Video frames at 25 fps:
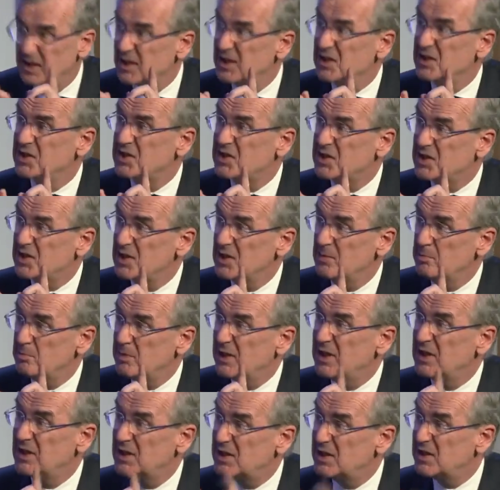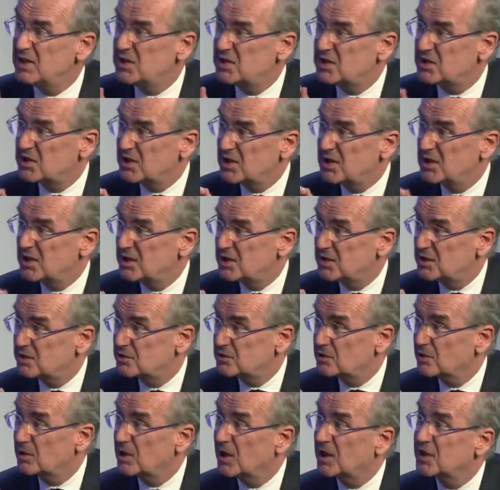in
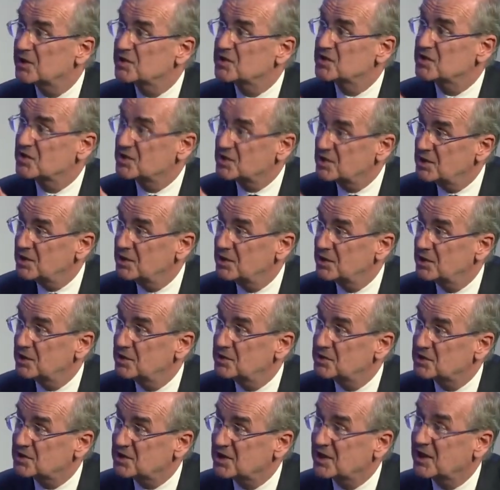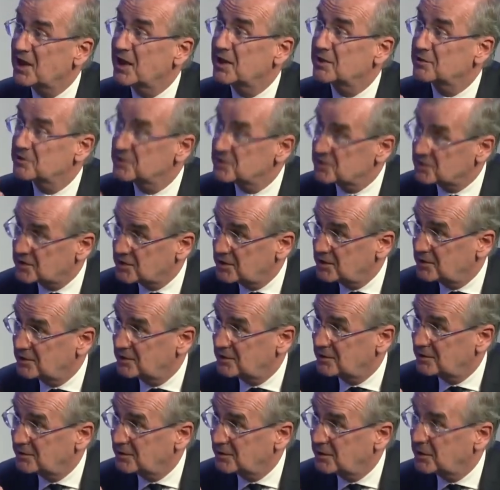CBDC, the last C is
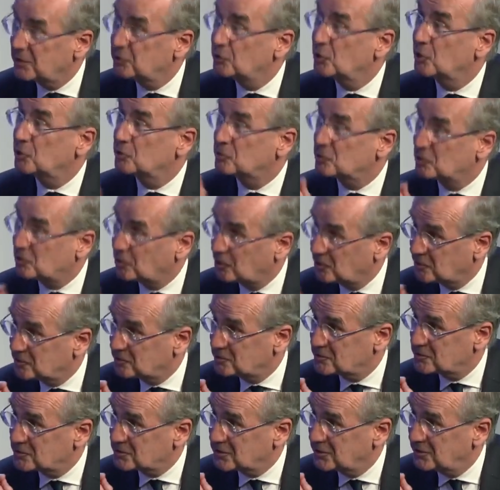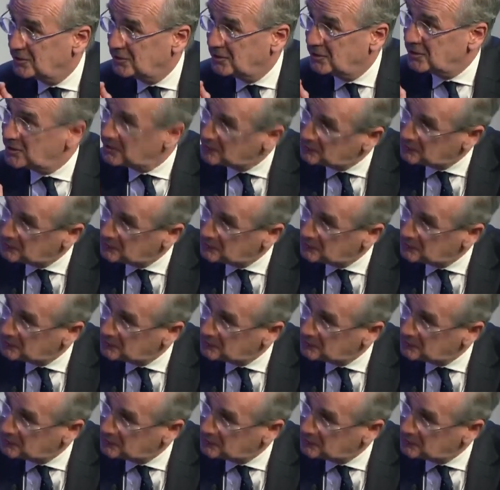currency and not coins. Mm-hmm.